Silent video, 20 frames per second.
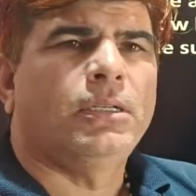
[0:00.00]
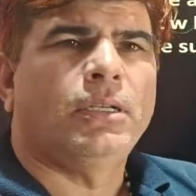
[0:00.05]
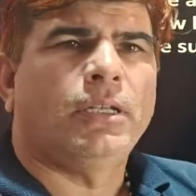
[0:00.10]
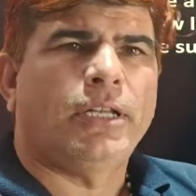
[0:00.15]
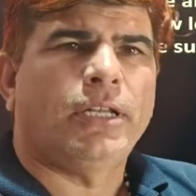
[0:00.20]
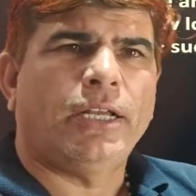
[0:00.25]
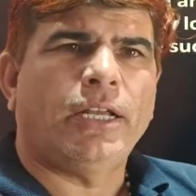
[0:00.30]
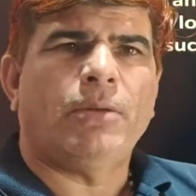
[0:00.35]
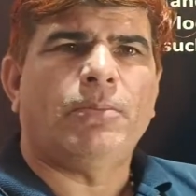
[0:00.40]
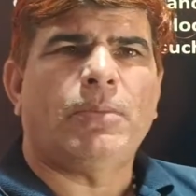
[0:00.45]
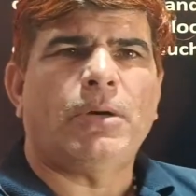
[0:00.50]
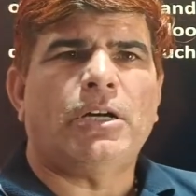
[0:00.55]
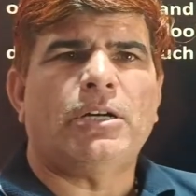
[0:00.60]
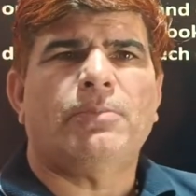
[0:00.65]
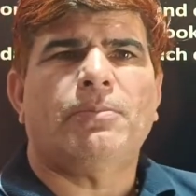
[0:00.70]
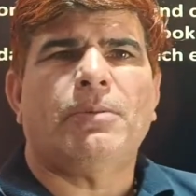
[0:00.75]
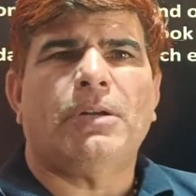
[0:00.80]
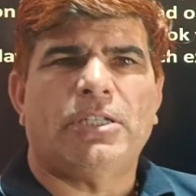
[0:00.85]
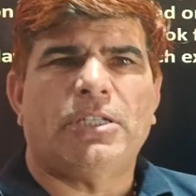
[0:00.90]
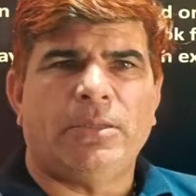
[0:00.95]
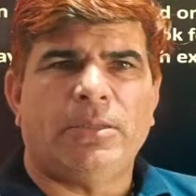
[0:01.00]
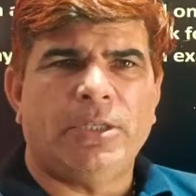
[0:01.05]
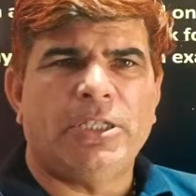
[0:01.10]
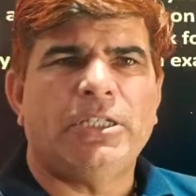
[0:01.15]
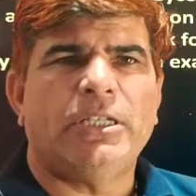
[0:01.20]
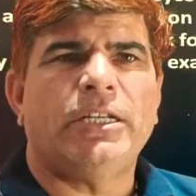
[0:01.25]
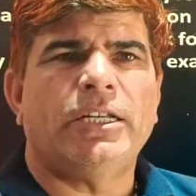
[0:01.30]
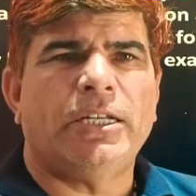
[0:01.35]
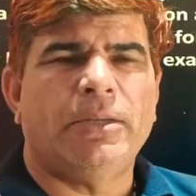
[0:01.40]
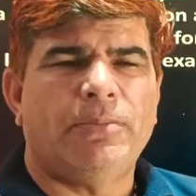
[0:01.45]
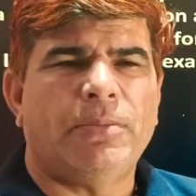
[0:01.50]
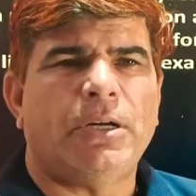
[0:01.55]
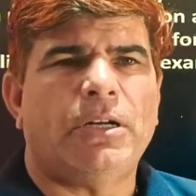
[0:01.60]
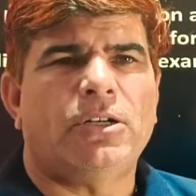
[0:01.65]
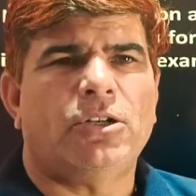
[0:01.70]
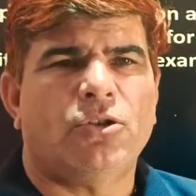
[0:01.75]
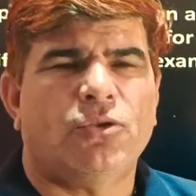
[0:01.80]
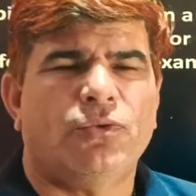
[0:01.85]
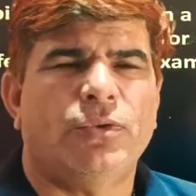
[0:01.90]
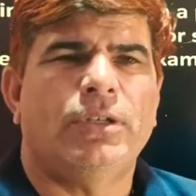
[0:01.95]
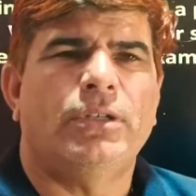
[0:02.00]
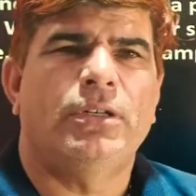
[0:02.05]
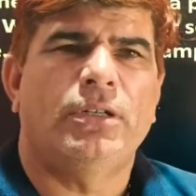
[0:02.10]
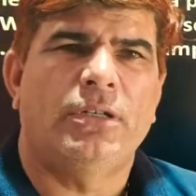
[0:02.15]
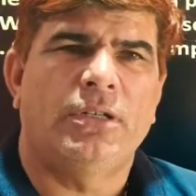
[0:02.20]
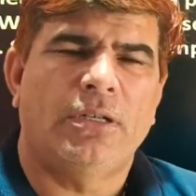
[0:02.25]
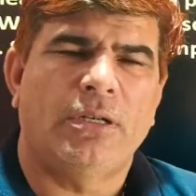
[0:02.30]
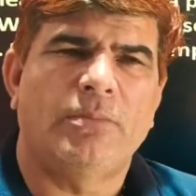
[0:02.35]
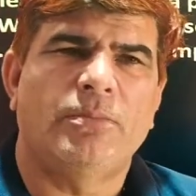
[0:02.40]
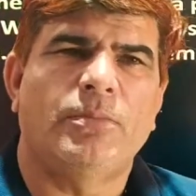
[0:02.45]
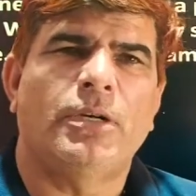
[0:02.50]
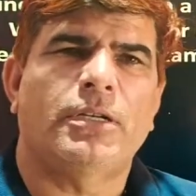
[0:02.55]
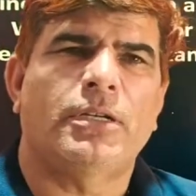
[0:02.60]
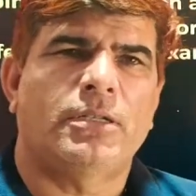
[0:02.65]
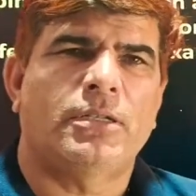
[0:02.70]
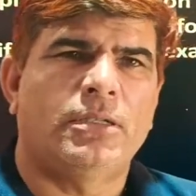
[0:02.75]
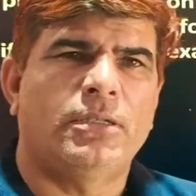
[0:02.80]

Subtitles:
Real part plus imaginary part of a number.